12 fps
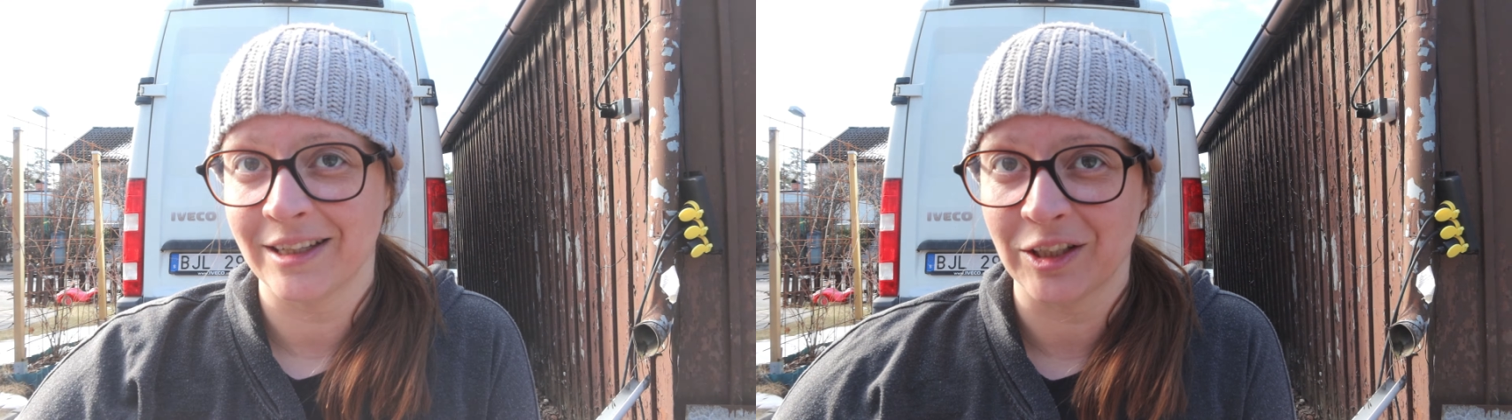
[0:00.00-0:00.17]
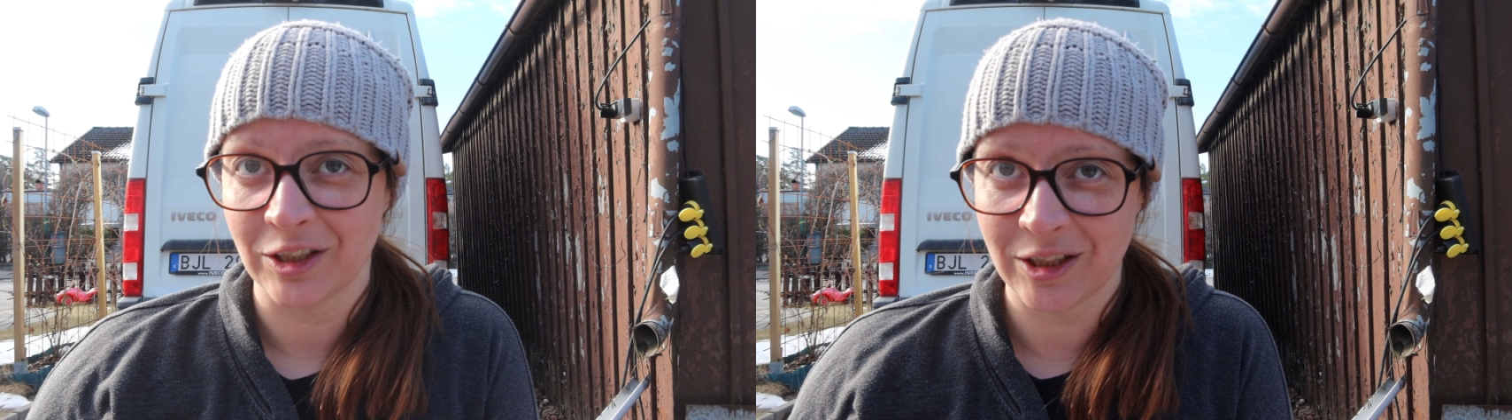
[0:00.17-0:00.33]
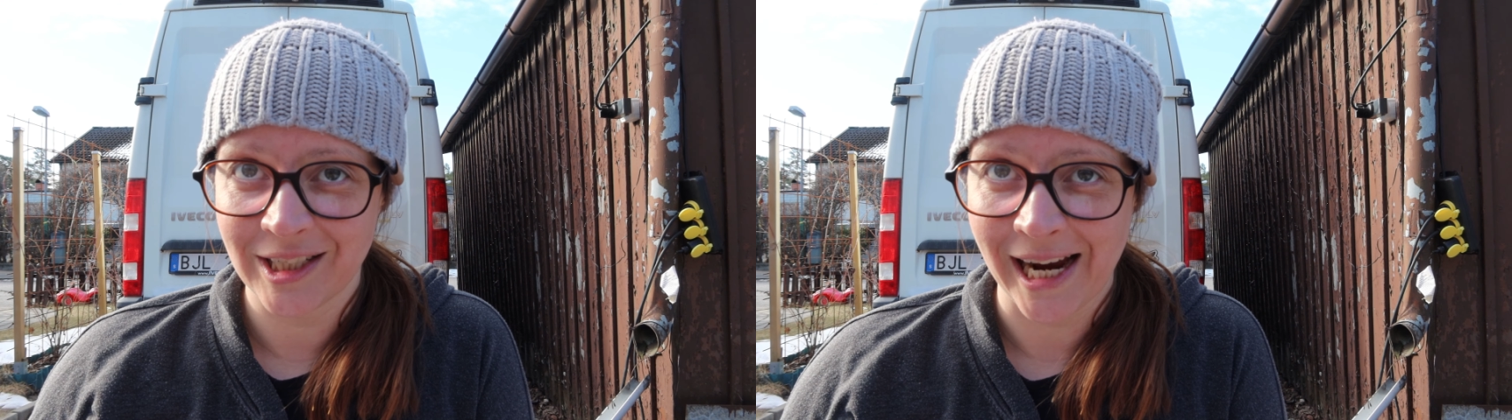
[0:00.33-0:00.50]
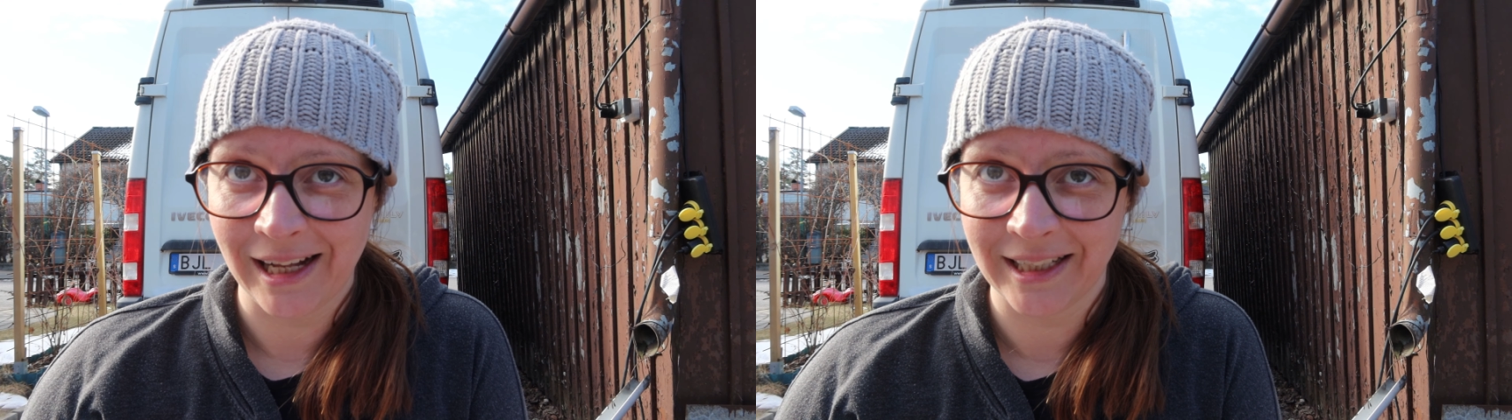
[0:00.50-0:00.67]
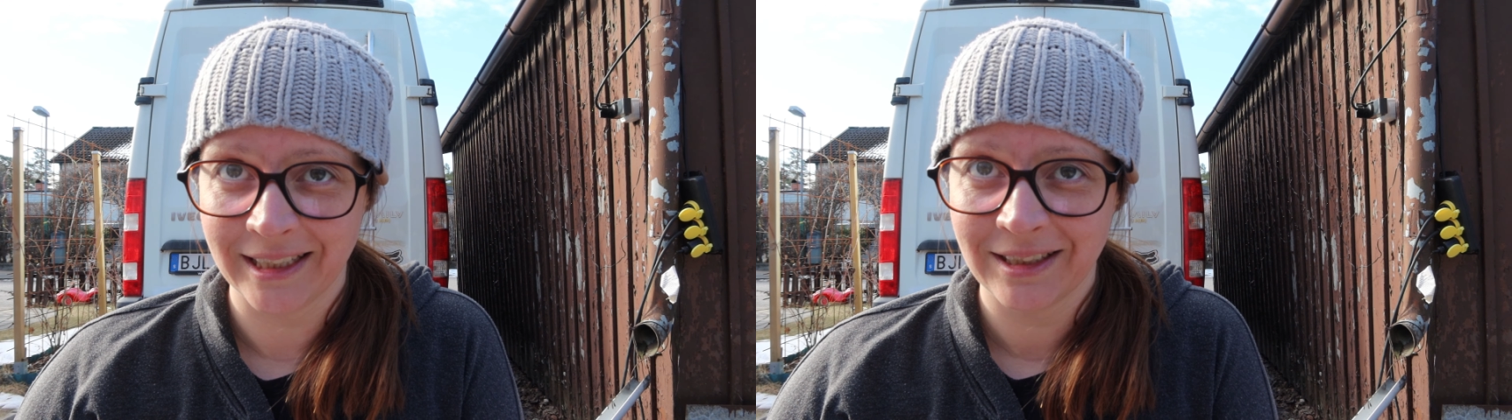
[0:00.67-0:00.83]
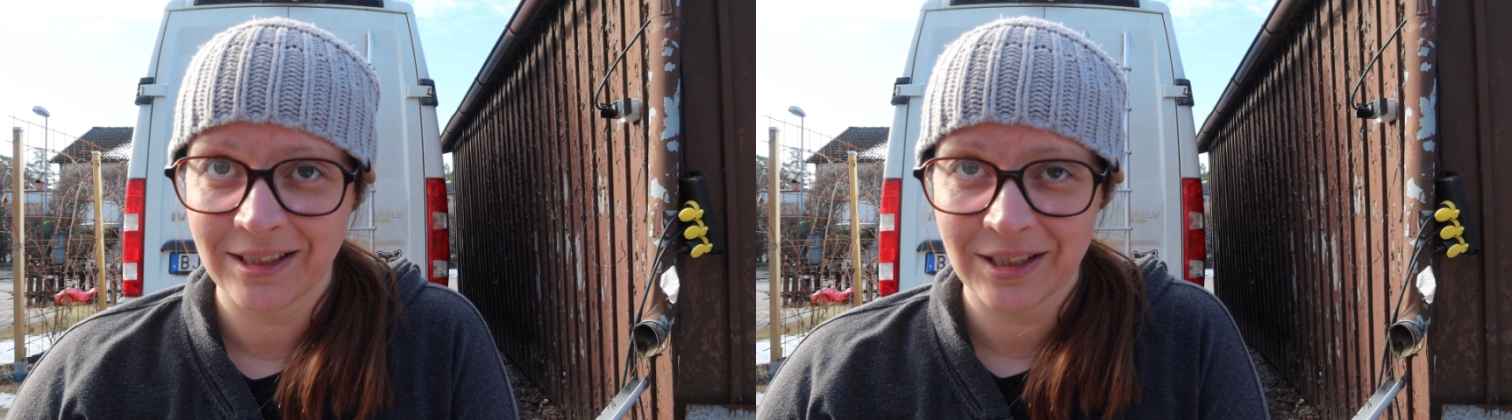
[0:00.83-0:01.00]
a good
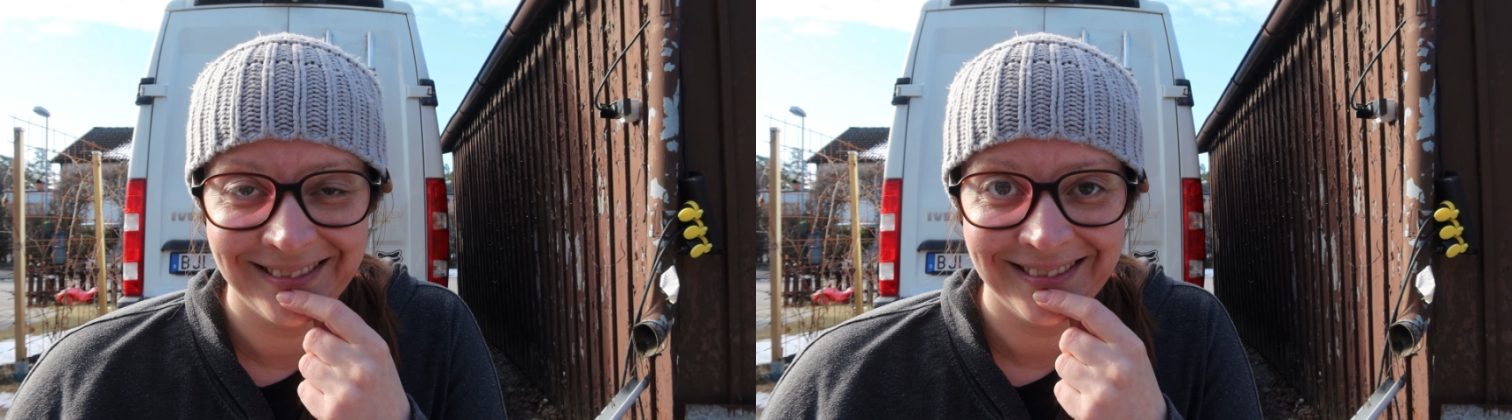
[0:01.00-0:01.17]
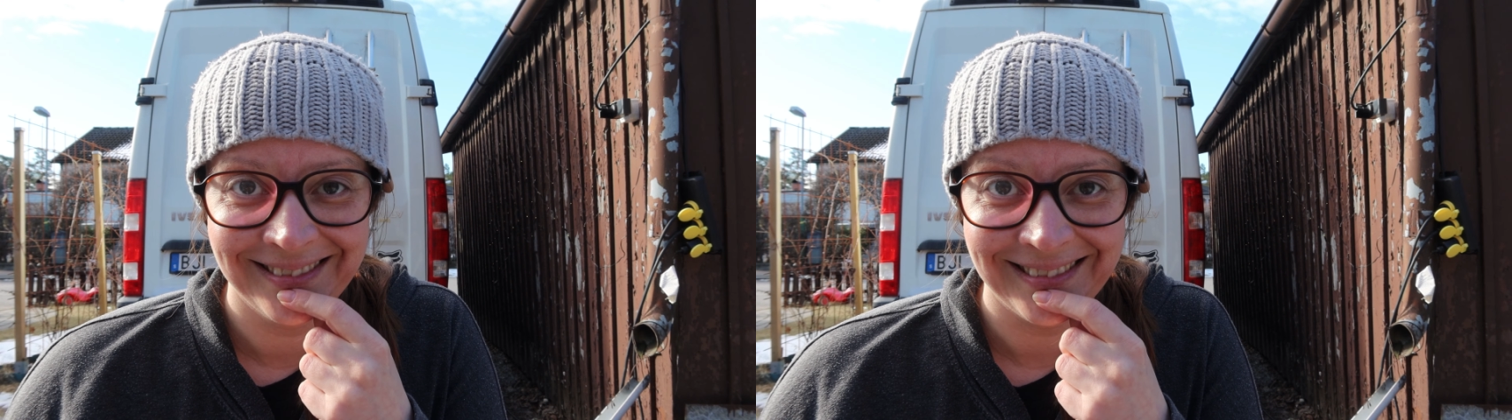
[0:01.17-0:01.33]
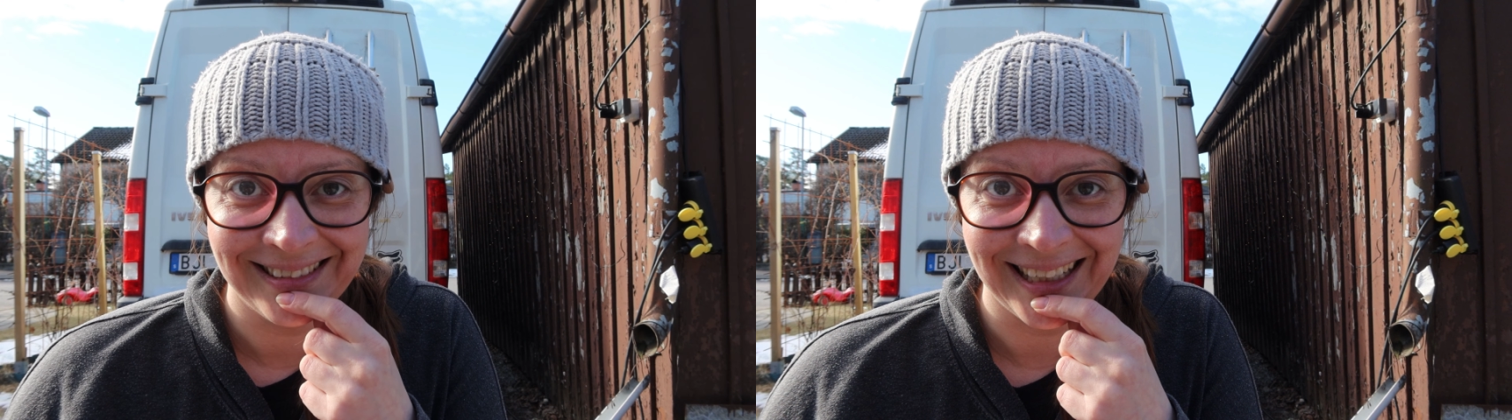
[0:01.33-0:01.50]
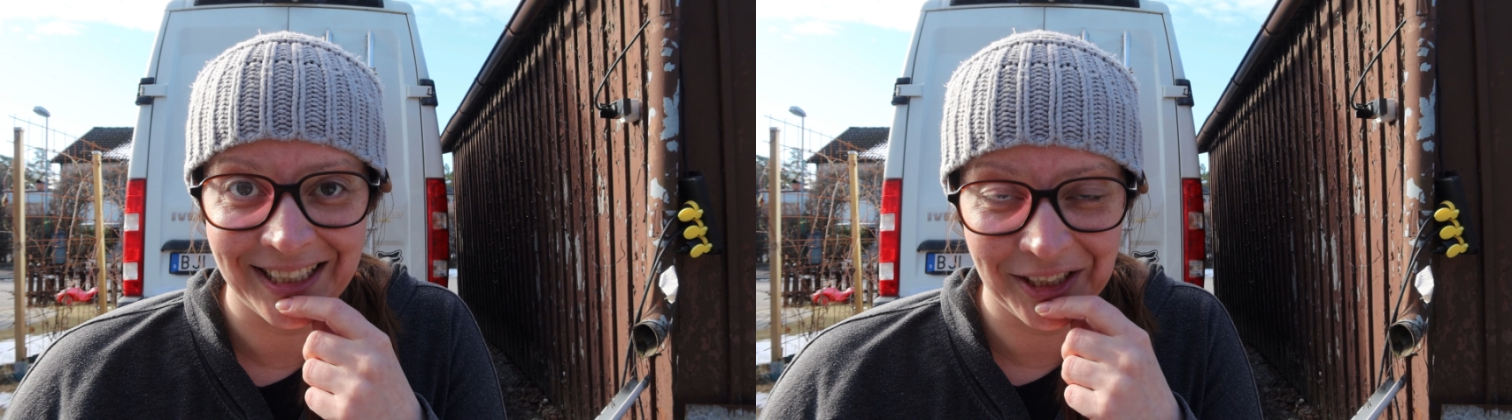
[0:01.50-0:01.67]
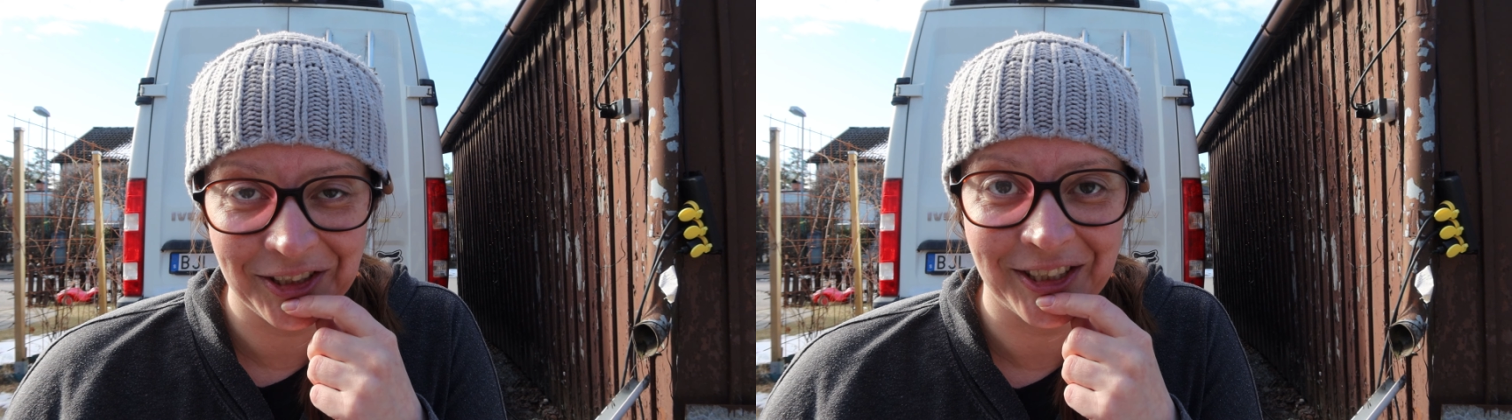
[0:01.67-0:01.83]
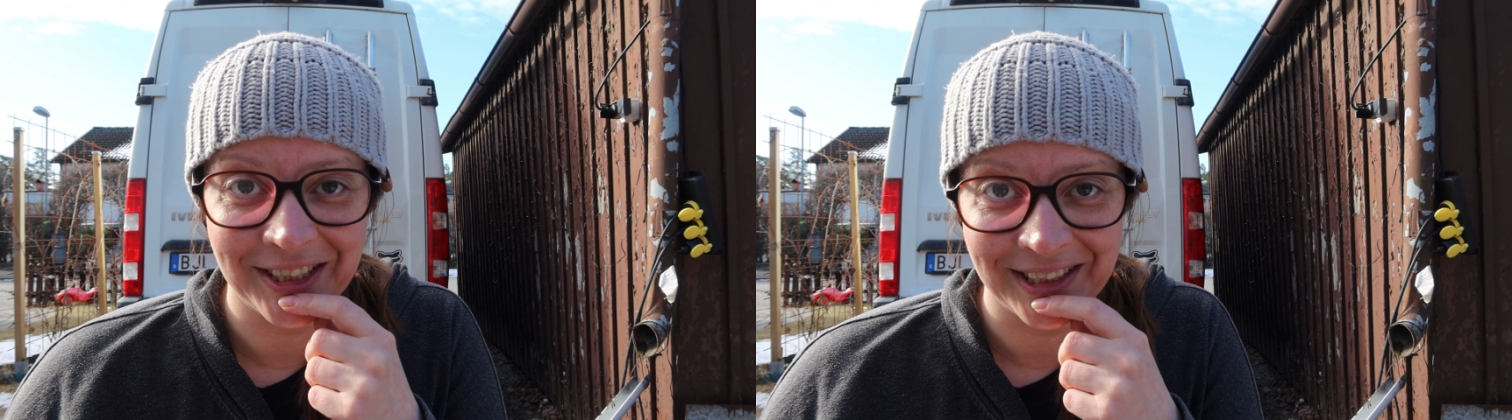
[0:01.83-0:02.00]
challenge, and
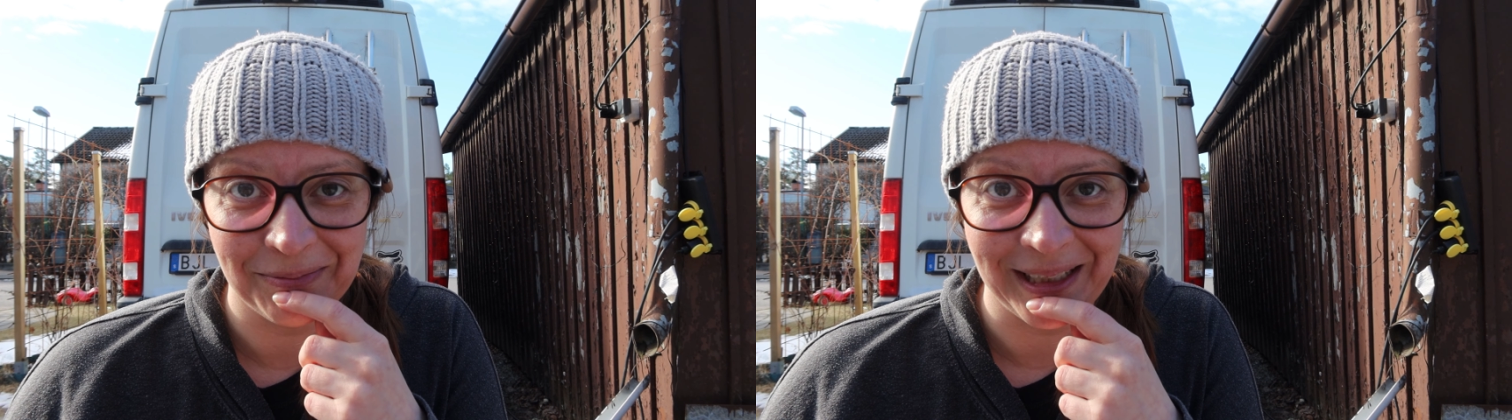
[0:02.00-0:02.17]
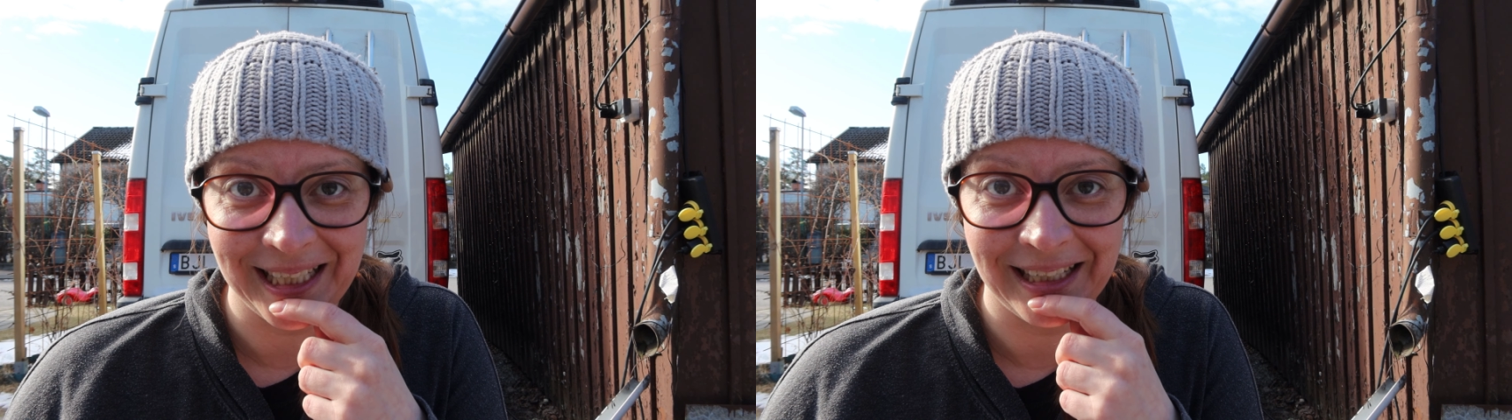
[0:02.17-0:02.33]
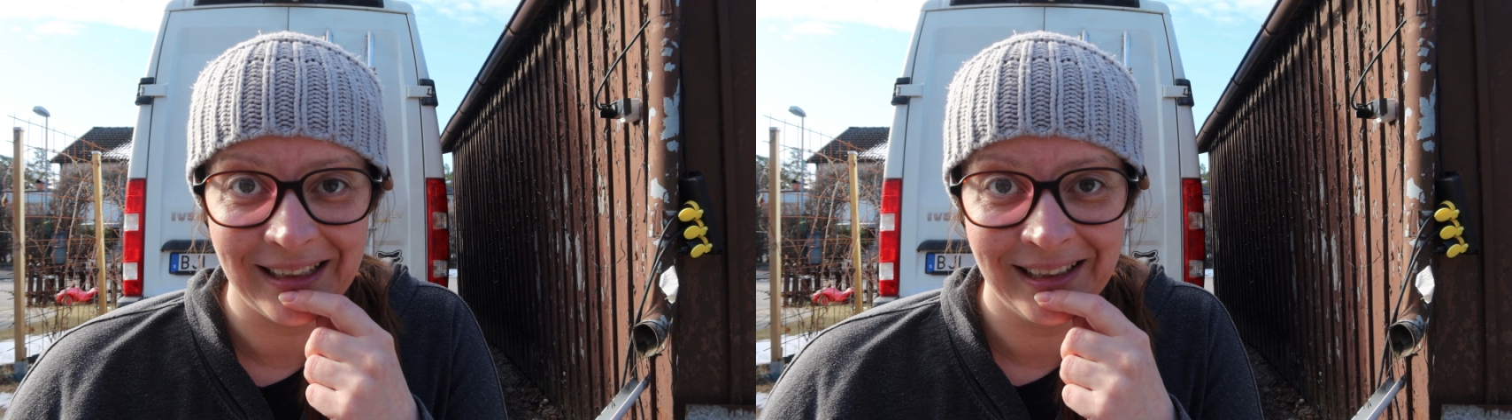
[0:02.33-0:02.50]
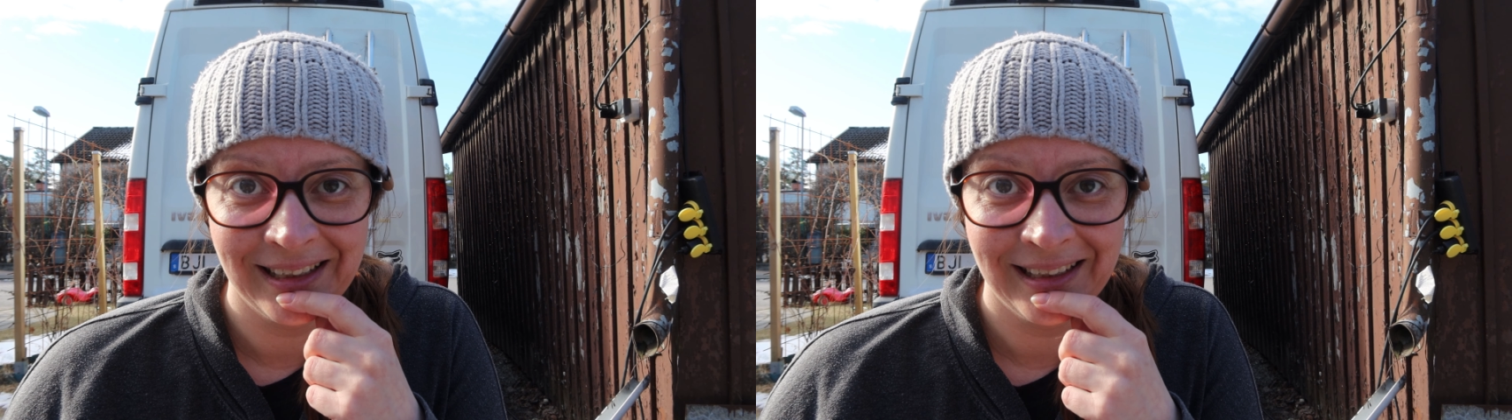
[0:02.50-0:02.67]
you're gonna be